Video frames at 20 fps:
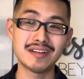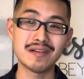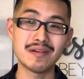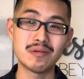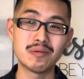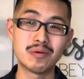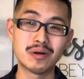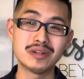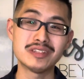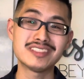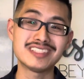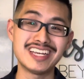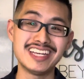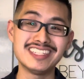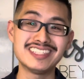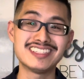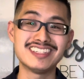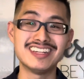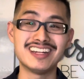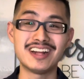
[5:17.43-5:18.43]
worst
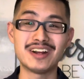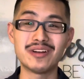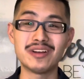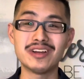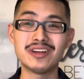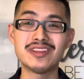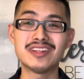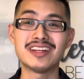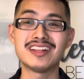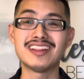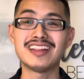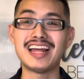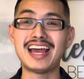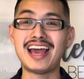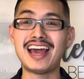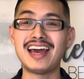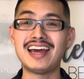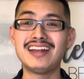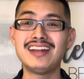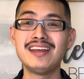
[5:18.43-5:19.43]
case scenario, the
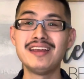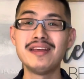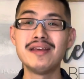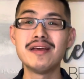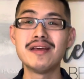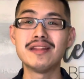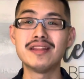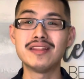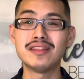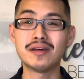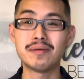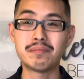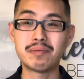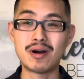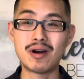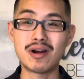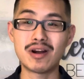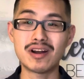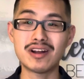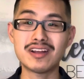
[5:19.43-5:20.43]
land, the
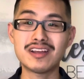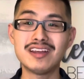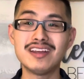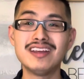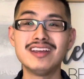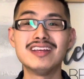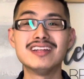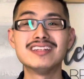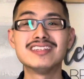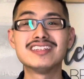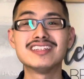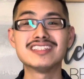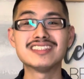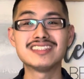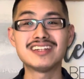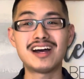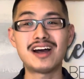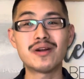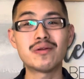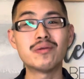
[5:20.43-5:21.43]
park does
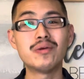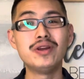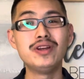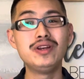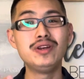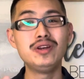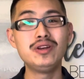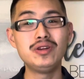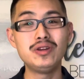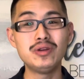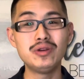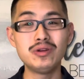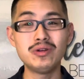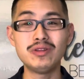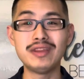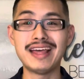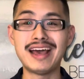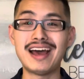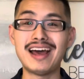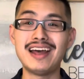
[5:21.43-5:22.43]
not
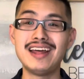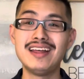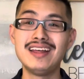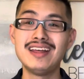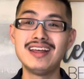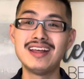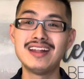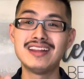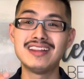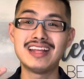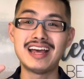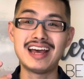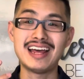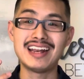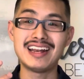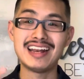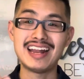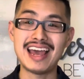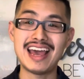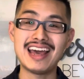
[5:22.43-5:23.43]
renew that
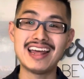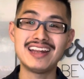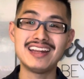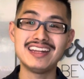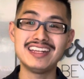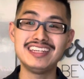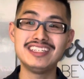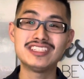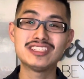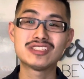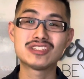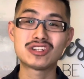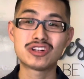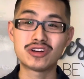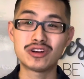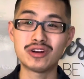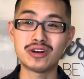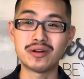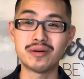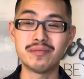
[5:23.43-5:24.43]
land lease
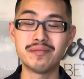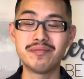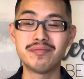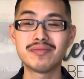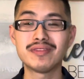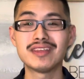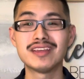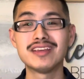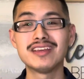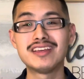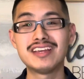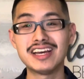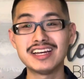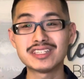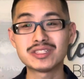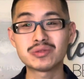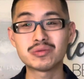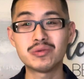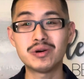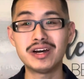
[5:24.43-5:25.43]
term,
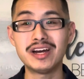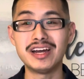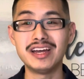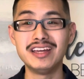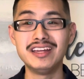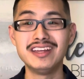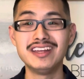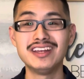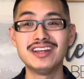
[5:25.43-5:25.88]
guess what?